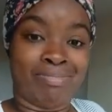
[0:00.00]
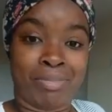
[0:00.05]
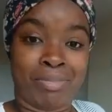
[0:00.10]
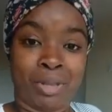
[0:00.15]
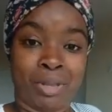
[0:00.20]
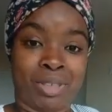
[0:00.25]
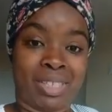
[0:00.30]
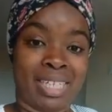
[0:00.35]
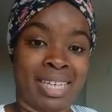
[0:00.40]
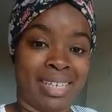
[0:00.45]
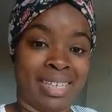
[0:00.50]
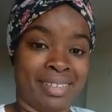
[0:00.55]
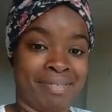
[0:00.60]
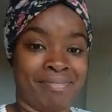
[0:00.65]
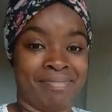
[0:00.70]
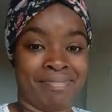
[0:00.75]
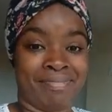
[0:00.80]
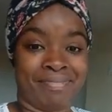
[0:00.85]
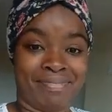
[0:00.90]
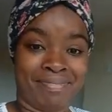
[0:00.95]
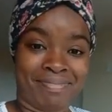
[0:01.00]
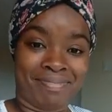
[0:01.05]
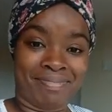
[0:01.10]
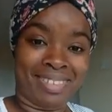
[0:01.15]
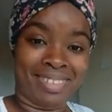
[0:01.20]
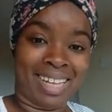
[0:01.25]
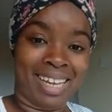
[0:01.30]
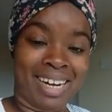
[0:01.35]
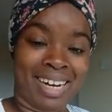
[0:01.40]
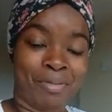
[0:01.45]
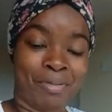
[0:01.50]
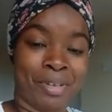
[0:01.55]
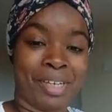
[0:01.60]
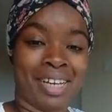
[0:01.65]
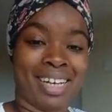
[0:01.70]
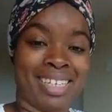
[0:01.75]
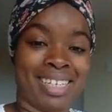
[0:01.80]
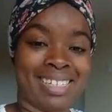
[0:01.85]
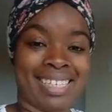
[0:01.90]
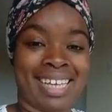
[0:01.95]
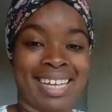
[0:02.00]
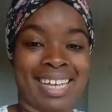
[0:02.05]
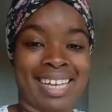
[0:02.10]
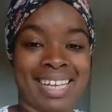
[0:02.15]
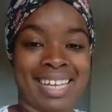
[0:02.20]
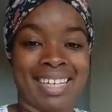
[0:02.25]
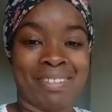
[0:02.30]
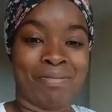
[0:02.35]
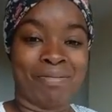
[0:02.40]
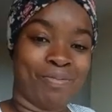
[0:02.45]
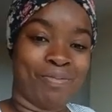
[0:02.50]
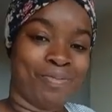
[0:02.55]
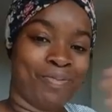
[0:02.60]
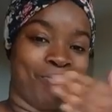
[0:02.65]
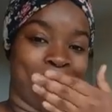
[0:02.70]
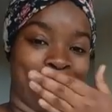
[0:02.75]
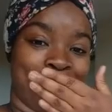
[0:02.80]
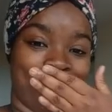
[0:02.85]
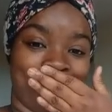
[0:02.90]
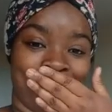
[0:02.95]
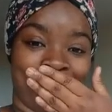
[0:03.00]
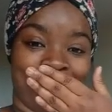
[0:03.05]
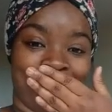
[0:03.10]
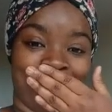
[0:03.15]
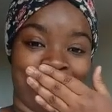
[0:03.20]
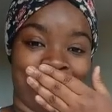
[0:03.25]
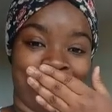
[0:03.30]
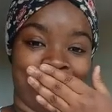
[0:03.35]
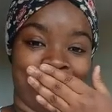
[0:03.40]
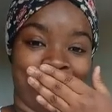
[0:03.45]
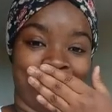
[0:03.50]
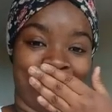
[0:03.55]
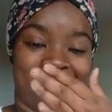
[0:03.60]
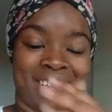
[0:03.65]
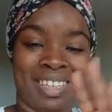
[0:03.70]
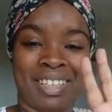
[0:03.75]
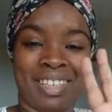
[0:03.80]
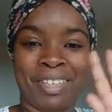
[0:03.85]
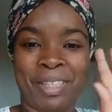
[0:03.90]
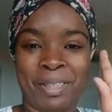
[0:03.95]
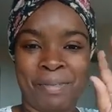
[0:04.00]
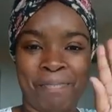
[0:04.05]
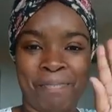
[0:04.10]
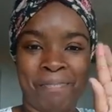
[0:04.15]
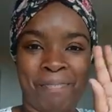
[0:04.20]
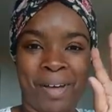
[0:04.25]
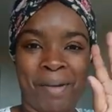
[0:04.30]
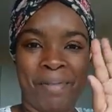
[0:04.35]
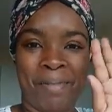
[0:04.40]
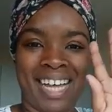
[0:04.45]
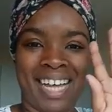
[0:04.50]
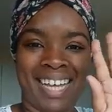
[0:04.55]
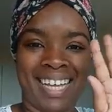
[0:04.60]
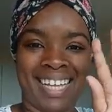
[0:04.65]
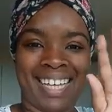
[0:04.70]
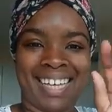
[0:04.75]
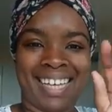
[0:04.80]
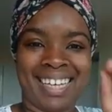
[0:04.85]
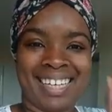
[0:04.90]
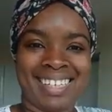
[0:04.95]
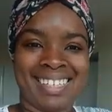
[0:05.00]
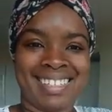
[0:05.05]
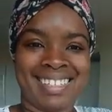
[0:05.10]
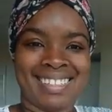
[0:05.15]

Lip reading: we'll see. I love you guys. Take care. Bye bye.